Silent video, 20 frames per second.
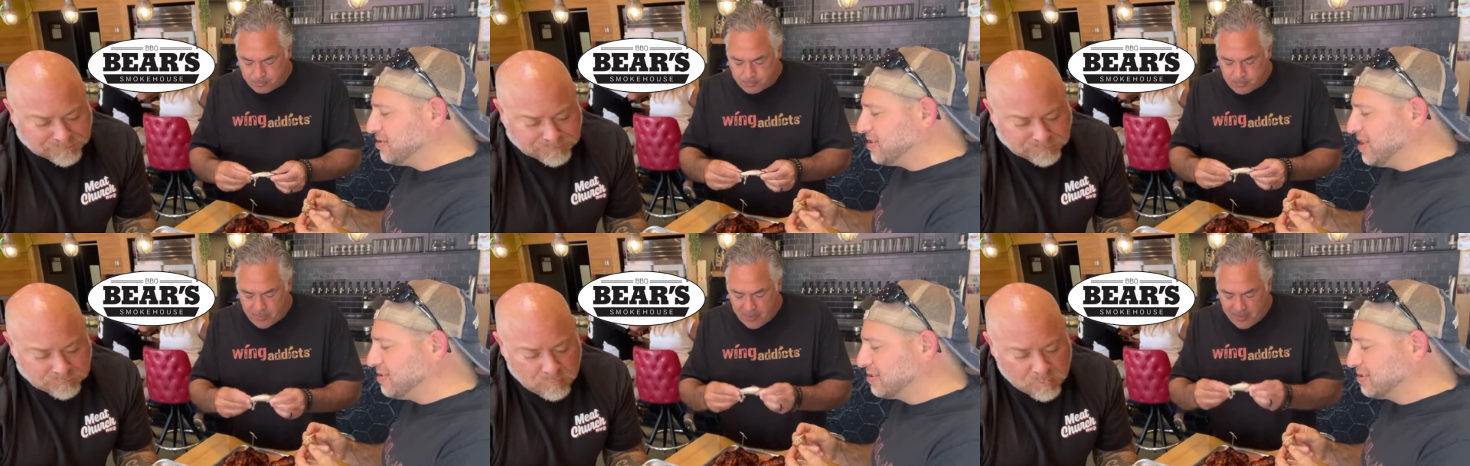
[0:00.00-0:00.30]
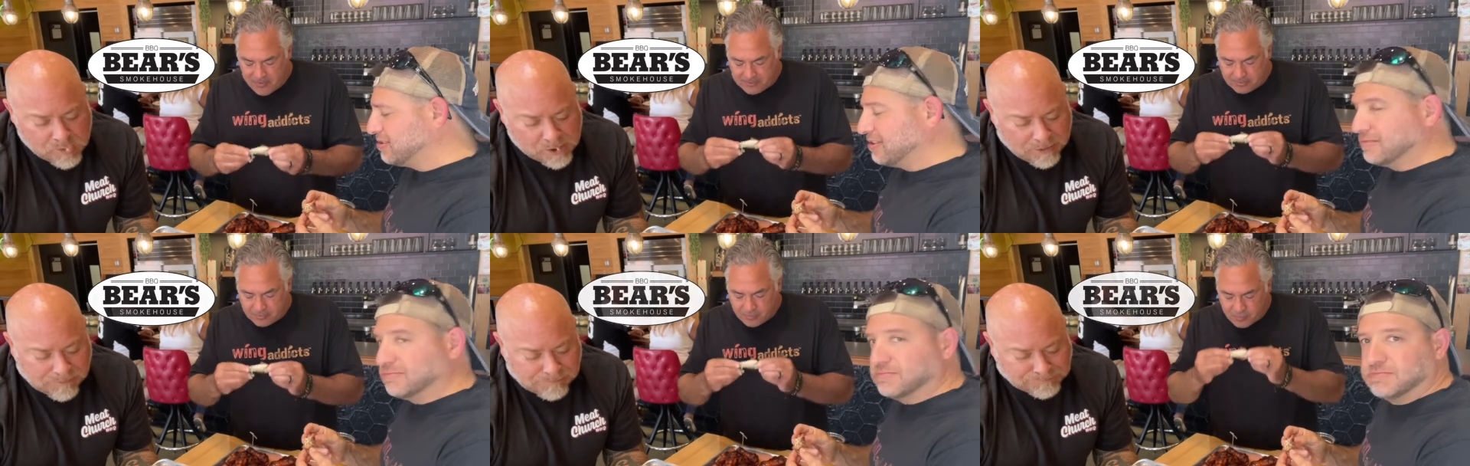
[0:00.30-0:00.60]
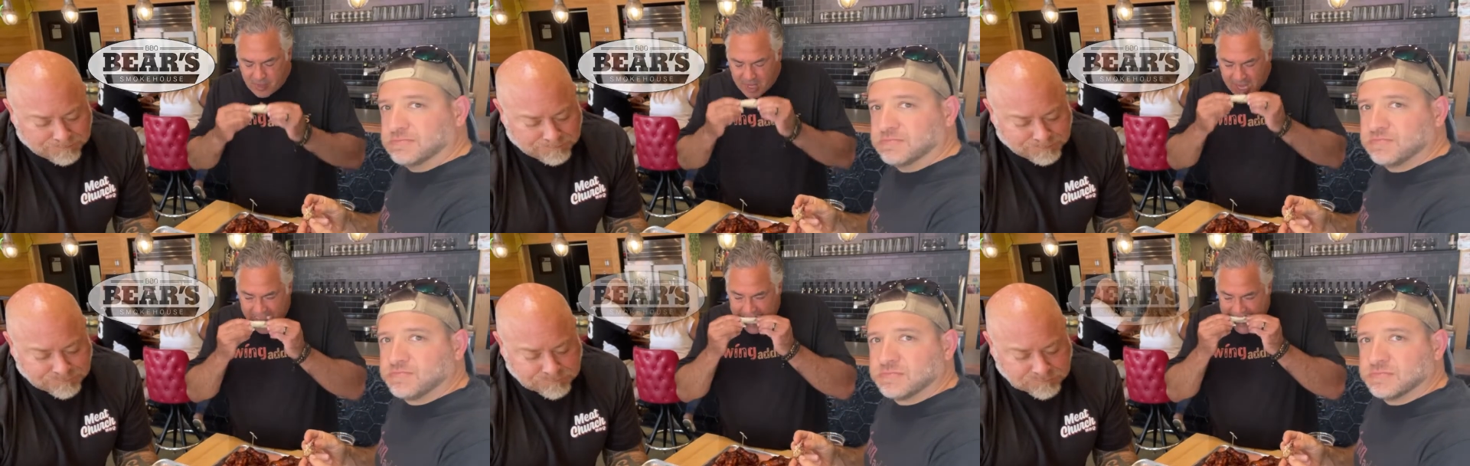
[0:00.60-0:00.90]
Speaker 1: tastes good.
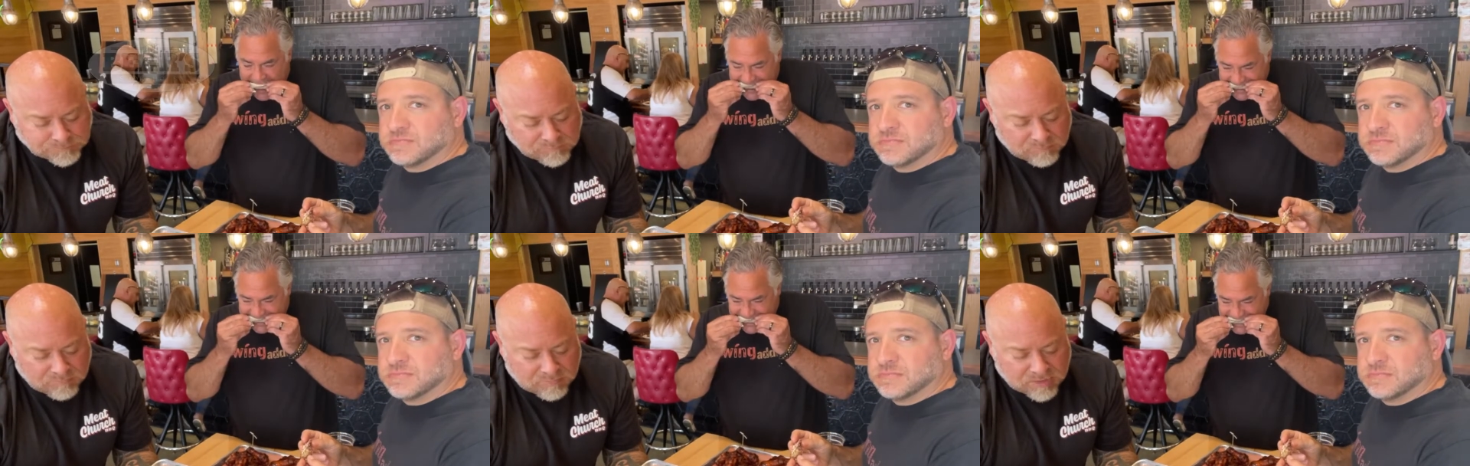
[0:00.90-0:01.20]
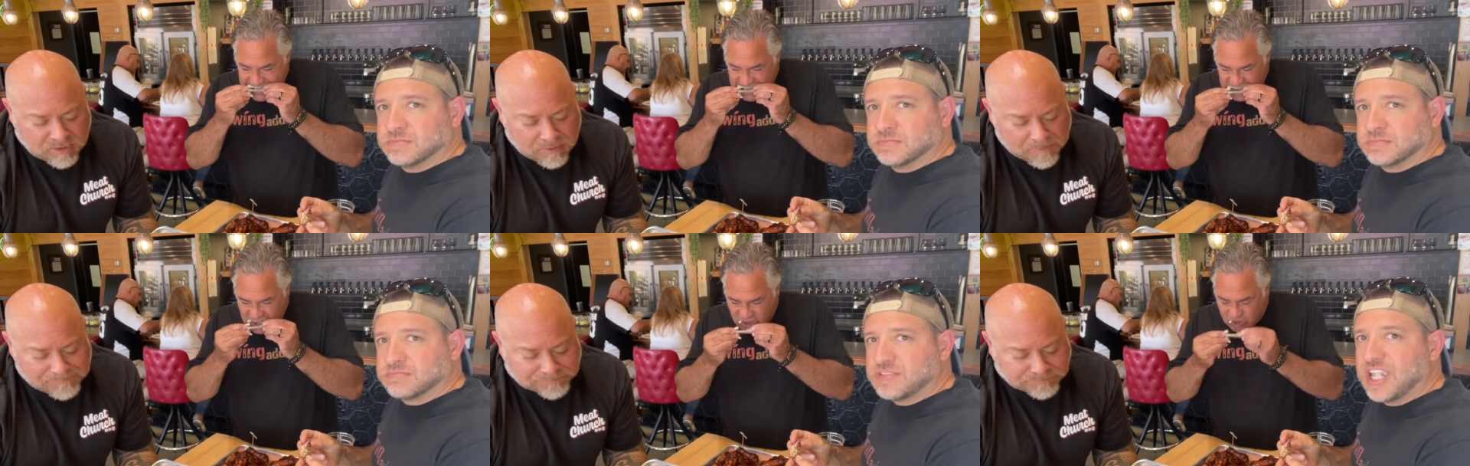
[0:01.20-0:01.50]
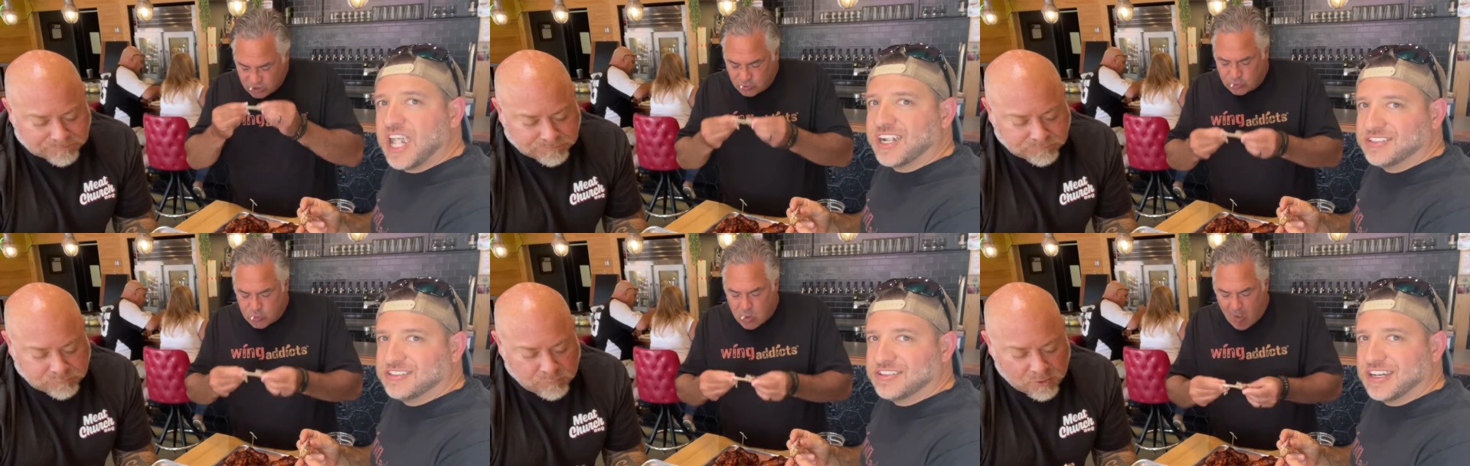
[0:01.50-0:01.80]

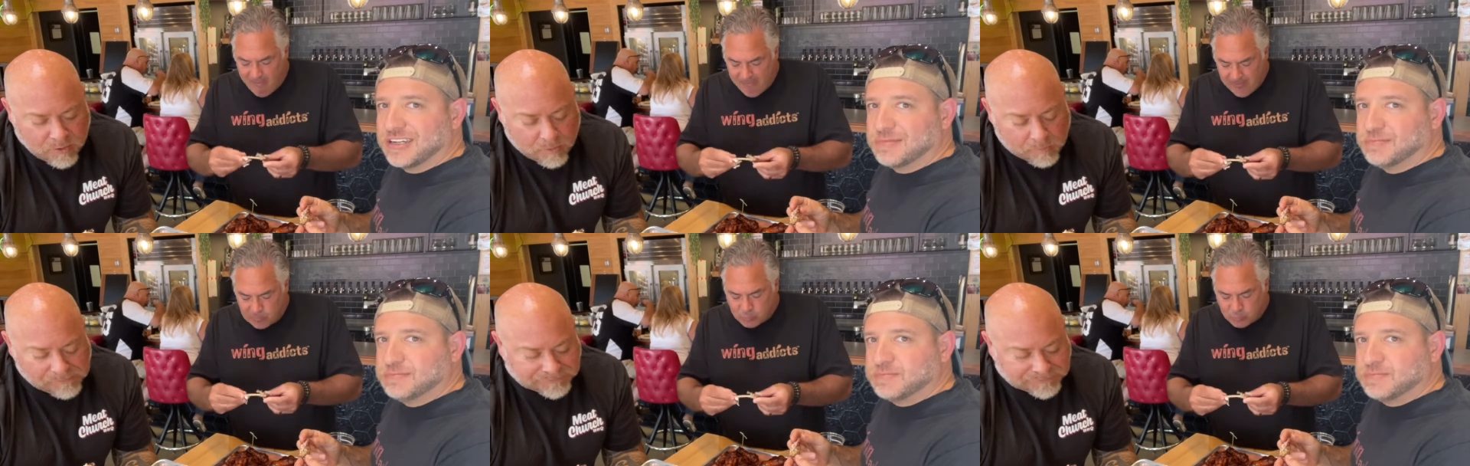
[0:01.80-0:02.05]
Yeah, I said it.